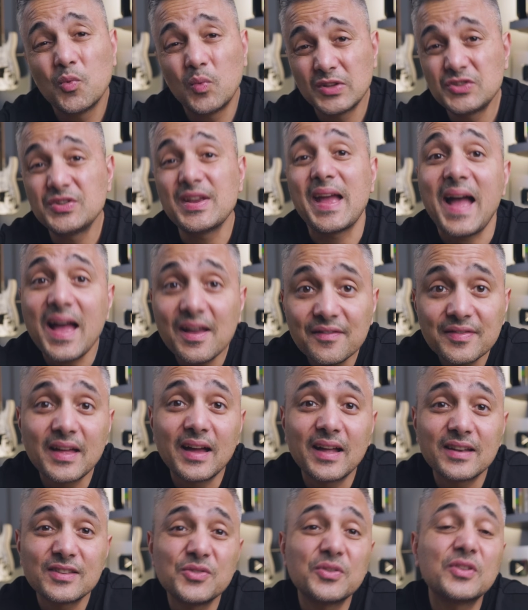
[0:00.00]
Once you have
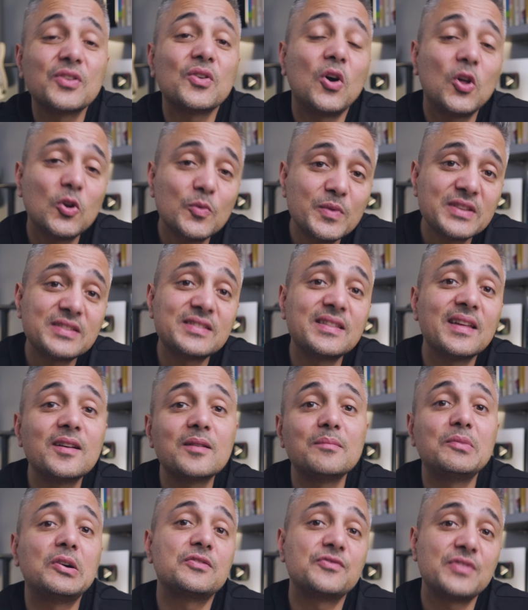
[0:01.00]
that, you can always
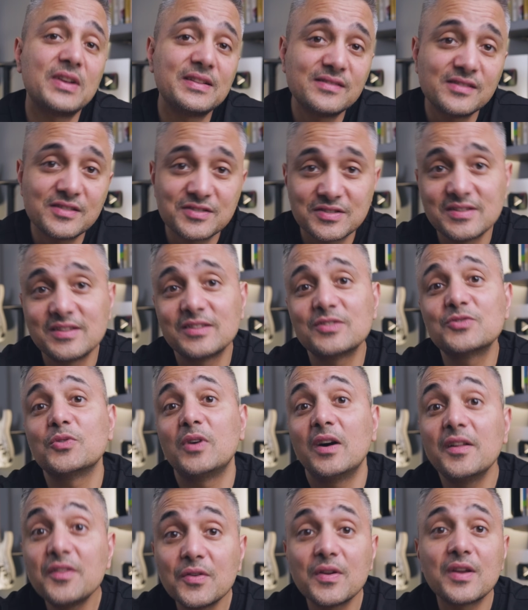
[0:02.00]
think about transitioning
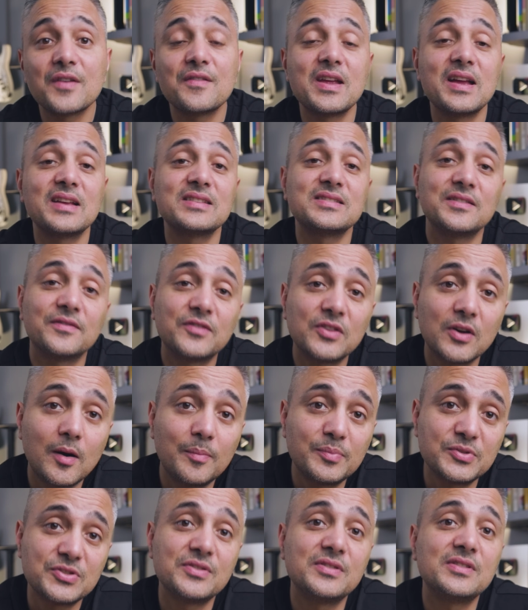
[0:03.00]
to other areas if the
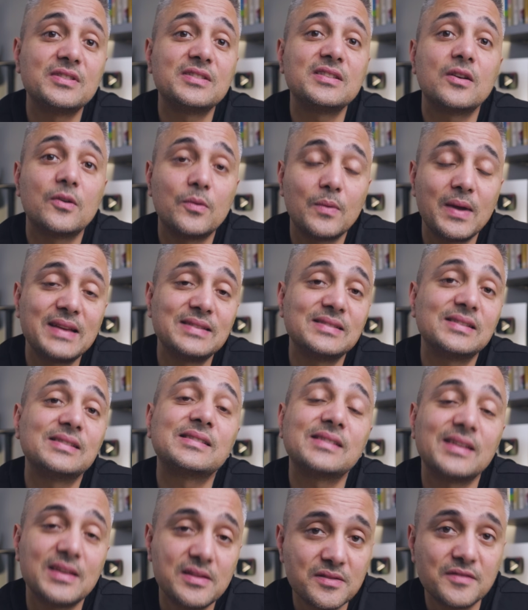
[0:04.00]
opportunity
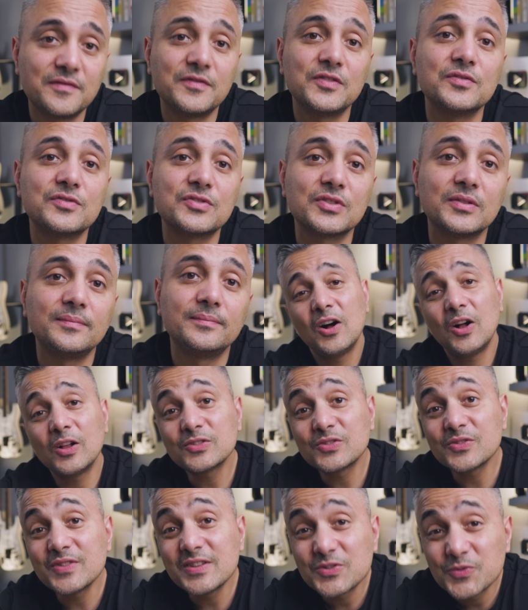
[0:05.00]
arises in the future.
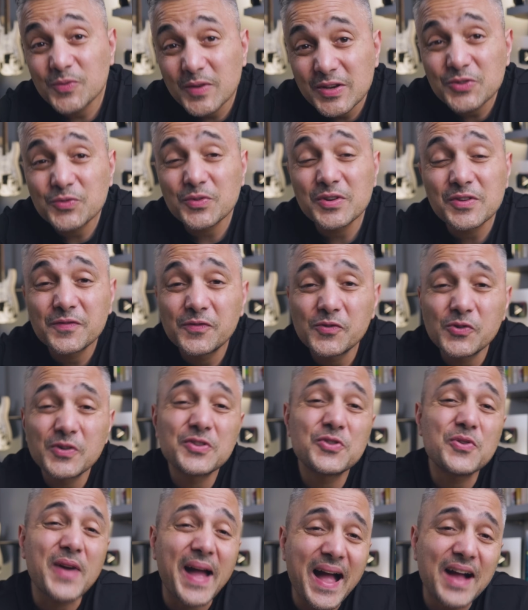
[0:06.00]
Also, in
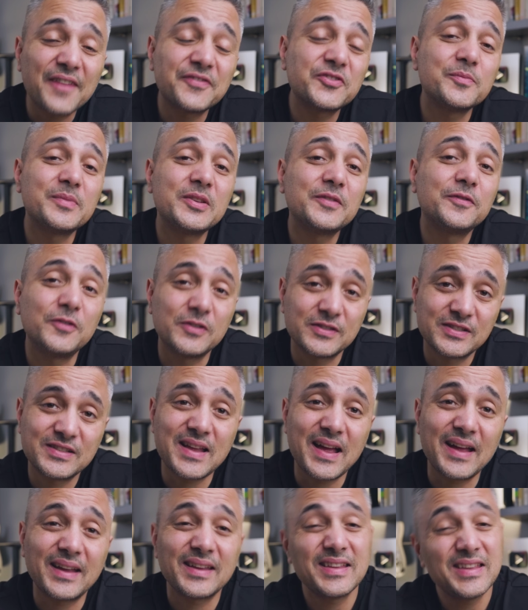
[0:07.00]
2024, you have to be full
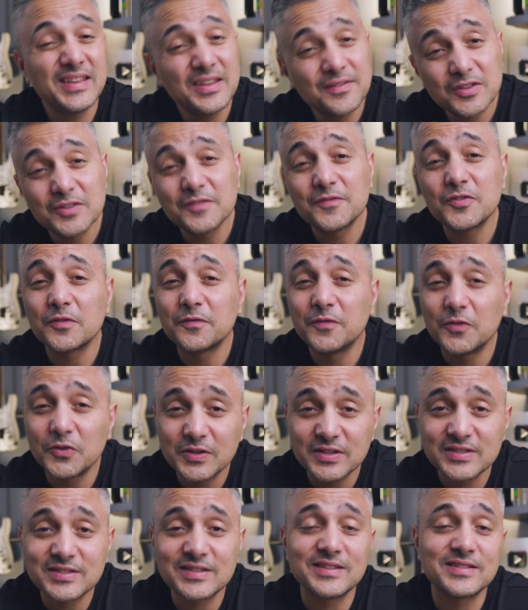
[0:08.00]
stack, even if your
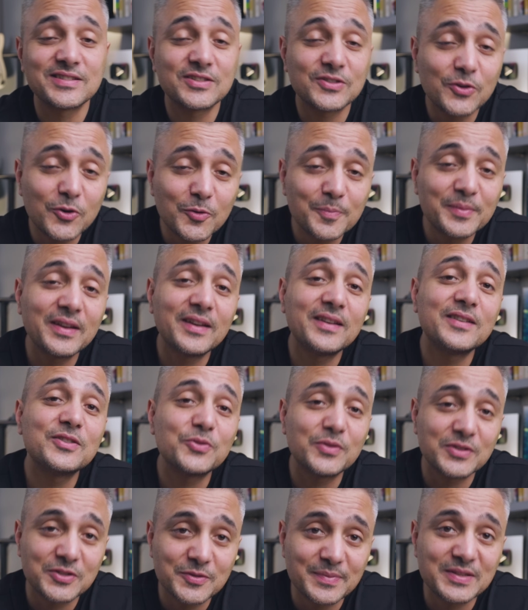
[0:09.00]
focus is scoped
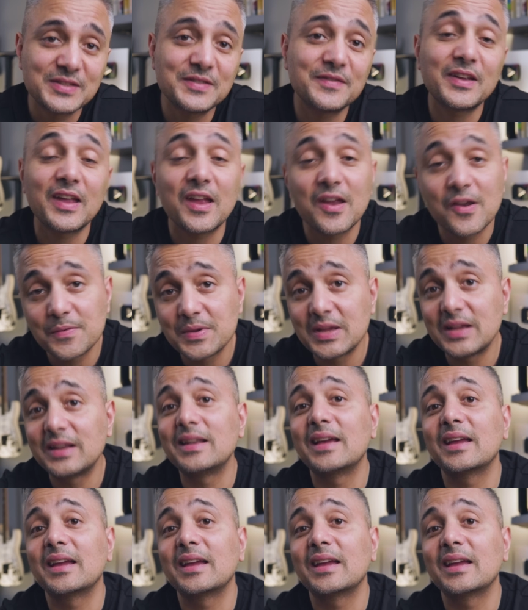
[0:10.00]
into a specific area